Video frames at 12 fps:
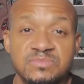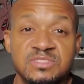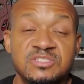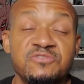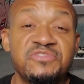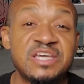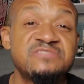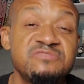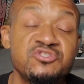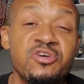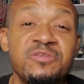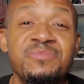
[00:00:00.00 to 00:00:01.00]
So thanks for
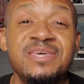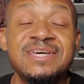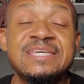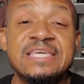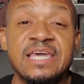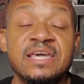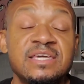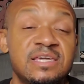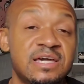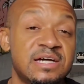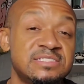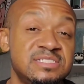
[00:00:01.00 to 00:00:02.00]
joining me again,
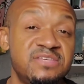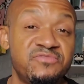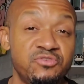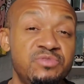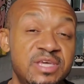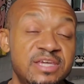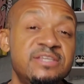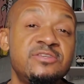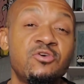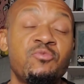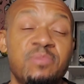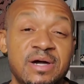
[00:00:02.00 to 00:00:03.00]
guys. And if you didn't
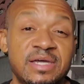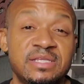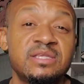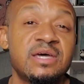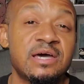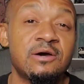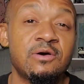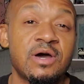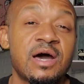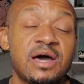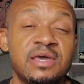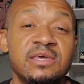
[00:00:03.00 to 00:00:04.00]
know by now,
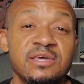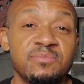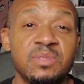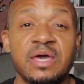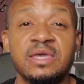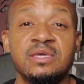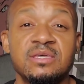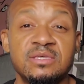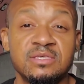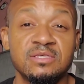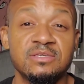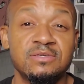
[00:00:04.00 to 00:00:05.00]
I am like
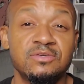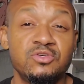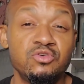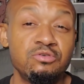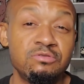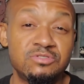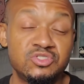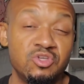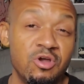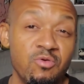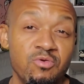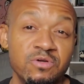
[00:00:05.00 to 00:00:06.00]
a huge
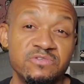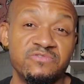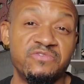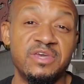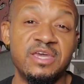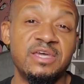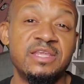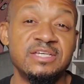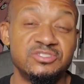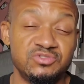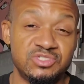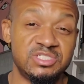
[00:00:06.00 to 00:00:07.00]
Star Wars fan.
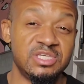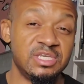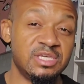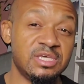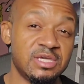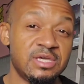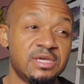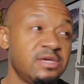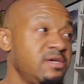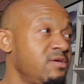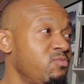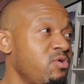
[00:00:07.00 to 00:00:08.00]
As you see,
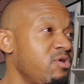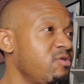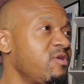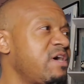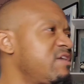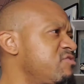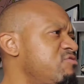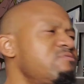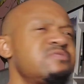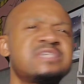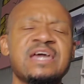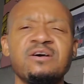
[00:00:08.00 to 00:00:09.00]
well,
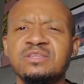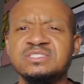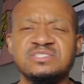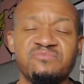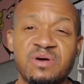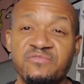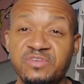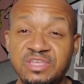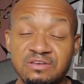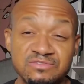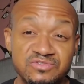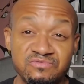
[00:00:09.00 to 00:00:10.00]
through countless of my
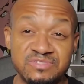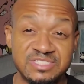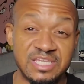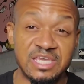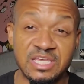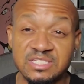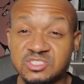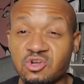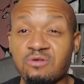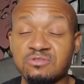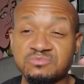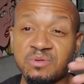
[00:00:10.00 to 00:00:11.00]
videos, you've seen
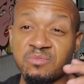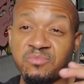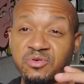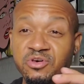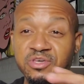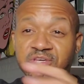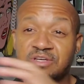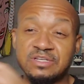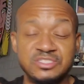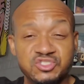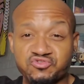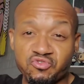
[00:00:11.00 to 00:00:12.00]
Star Wars
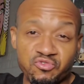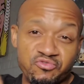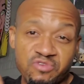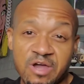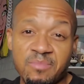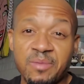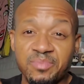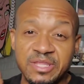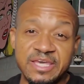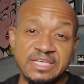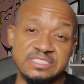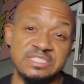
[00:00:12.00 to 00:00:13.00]
memorabilia strewn throughout my
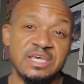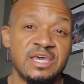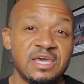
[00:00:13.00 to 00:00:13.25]
place.